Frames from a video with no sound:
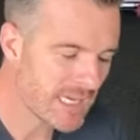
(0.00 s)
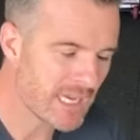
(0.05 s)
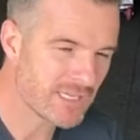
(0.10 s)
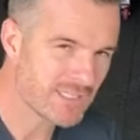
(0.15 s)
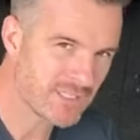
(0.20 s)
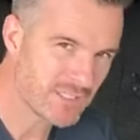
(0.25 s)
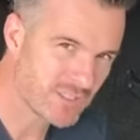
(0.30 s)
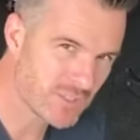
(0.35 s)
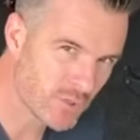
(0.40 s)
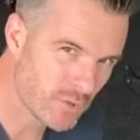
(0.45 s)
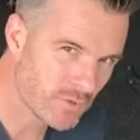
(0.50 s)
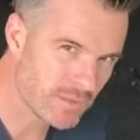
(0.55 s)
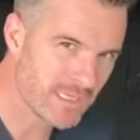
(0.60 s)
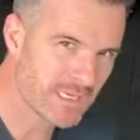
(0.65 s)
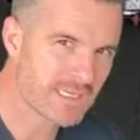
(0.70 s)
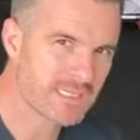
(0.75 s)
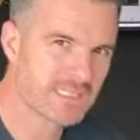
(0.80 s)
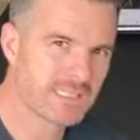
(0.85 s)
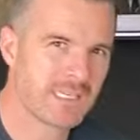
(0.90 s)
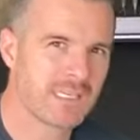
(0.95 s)
as you're doing the
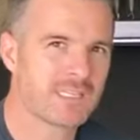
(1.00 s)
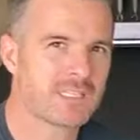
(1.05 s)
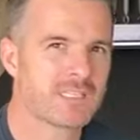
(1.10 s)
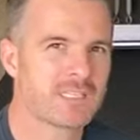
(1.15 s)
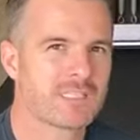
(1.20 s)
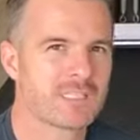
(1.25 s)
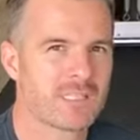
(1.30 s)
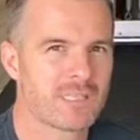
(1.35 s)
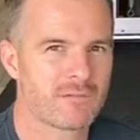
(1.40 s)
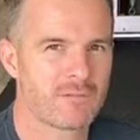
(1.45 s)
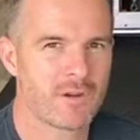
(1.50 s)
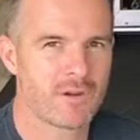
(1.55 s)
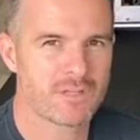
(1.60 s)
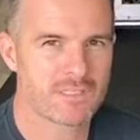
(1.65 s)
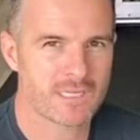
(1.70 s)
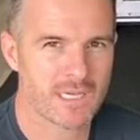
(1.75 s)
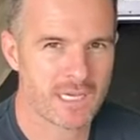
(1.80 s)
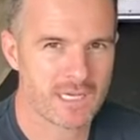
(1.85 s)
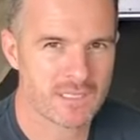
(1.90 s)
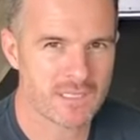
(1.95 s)
extensions and the
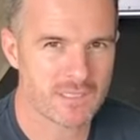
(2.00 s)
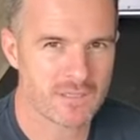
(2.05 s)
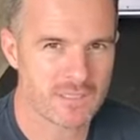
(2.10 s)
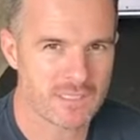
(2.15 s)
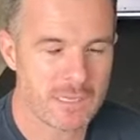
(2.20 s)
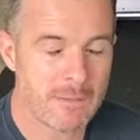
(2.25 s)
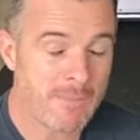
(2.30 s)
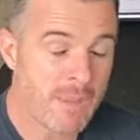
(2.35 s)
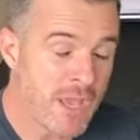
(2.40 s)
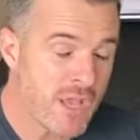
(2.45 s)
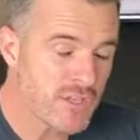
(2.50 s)
rotations.